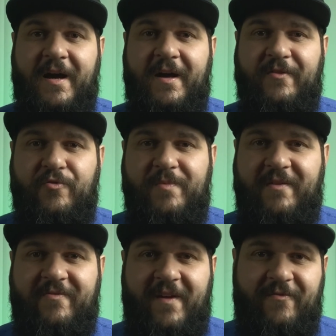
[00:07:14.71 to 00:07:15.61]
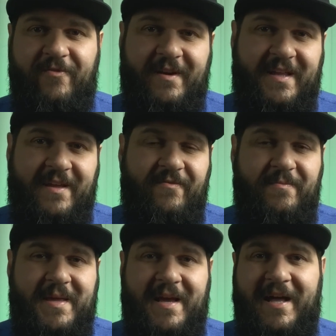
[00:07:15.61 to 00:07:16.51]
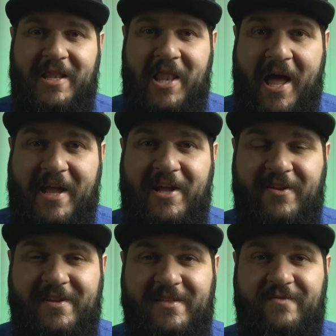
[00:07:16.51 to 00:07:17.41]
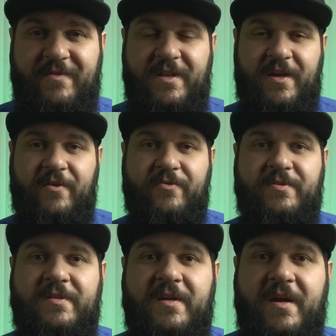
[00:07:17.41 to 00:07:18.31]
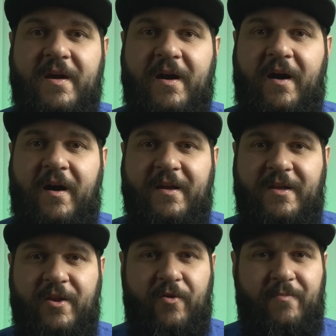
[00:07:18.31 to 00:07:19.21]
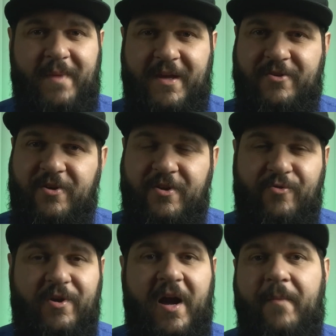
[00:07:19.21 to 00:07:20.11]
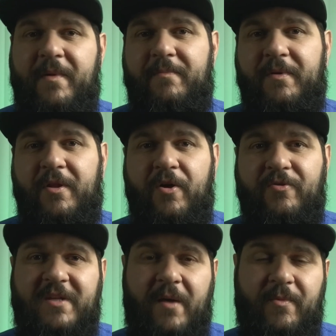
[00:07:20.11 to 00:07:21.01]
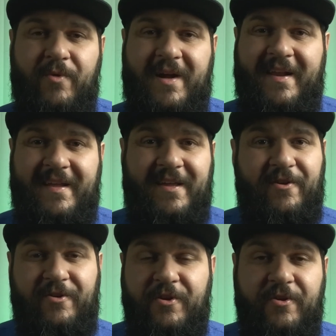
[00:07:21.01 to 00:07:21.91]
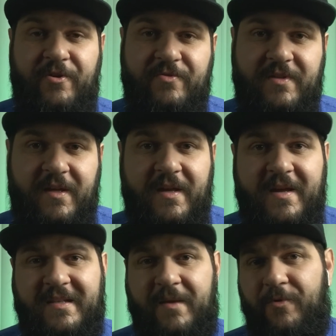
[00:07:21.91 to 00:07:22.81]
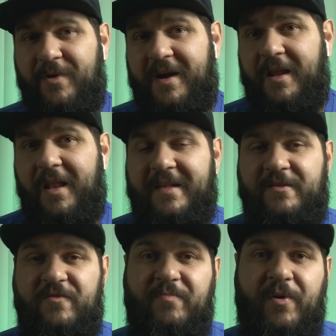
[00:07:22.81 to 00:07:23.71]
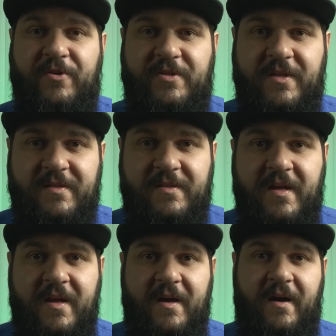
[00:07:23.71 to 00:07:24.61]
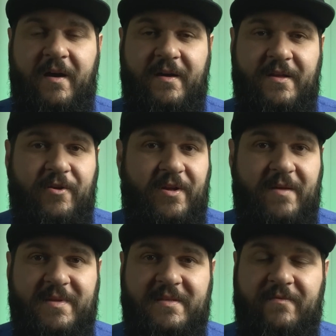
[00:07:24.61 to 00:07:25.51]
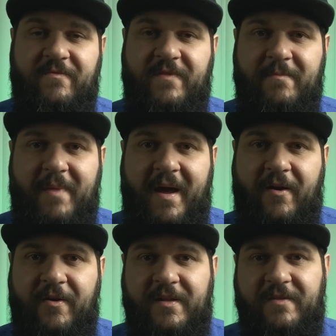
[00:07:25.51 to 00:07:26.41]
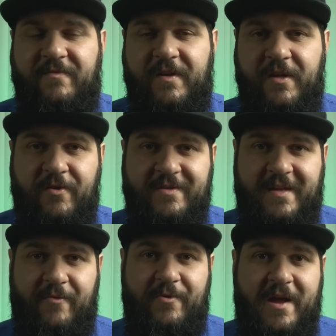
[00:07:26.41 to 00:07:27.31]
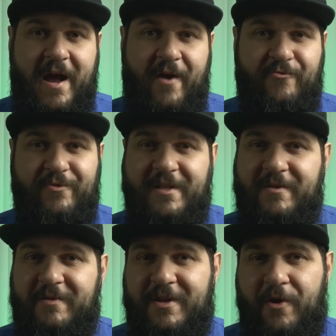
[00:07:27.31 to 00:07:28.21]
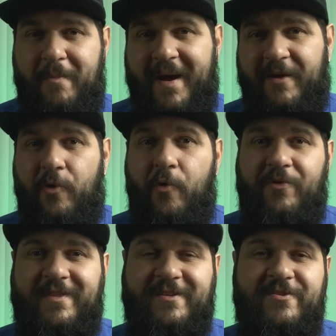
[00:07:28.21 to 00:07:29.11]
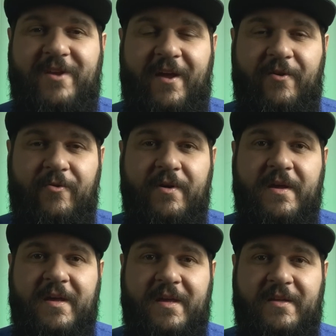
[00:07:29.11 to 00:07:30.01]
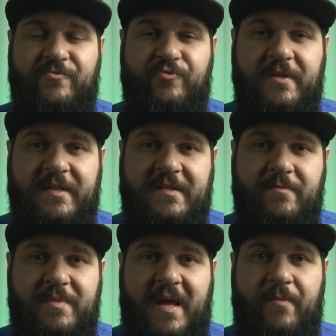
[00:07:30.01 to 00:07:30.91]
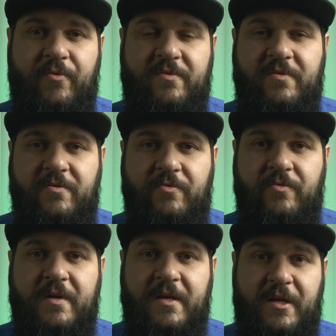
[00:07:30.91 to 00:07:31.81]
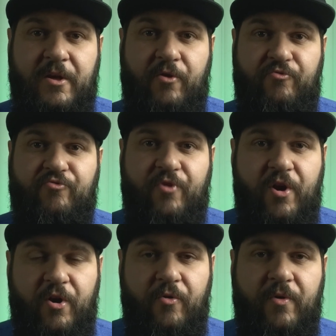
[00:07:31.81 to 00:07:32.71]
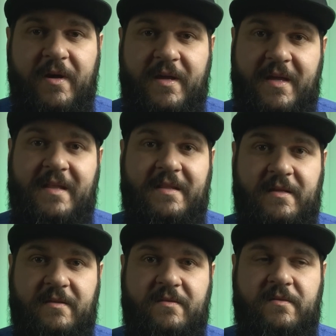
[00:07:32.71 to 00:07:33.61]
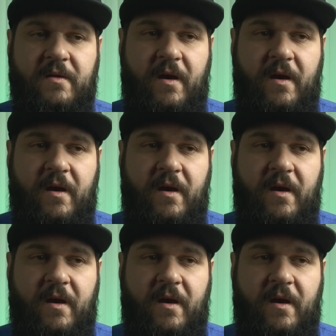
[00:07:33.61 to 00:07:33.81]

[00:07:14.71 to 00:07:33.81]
Do me a favor and give me a like on these videos. You know, make sure you comment below. Tell me what kind of gear you're using. Tell me what kind of lights you've purchased. You know, give me some feedback on these videos. I'll really, you know, my goal with this channel is really to be able to, you know, grow in this